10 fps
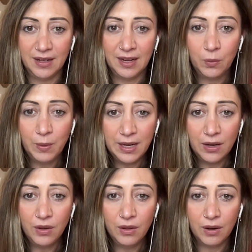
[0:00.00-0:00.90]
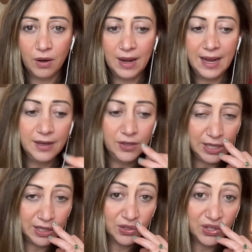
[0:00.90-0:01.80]
Like, we know that our energy
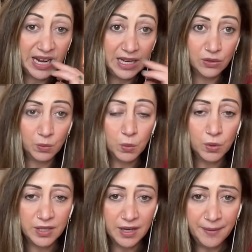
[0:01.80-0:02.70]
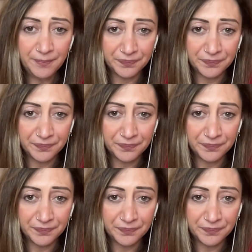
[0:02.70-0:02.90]
can change water